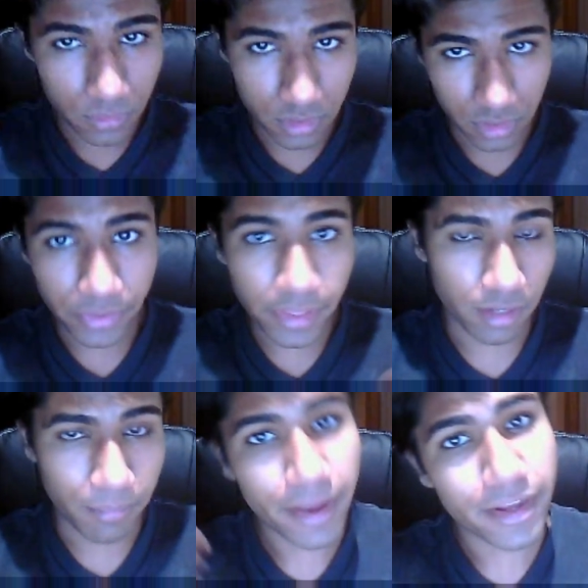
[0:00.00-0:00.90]
So then
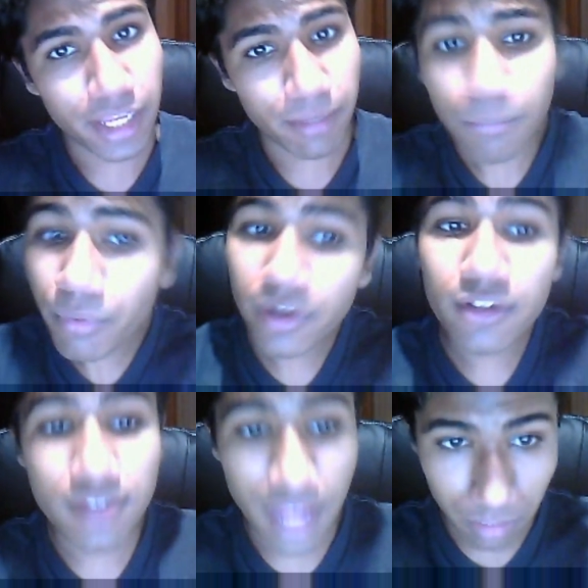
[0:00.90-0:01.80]
a man named
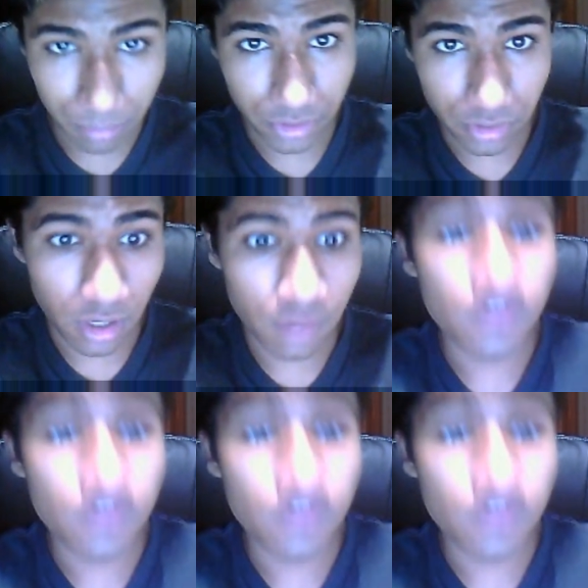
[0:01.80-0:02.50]
Prince Albert of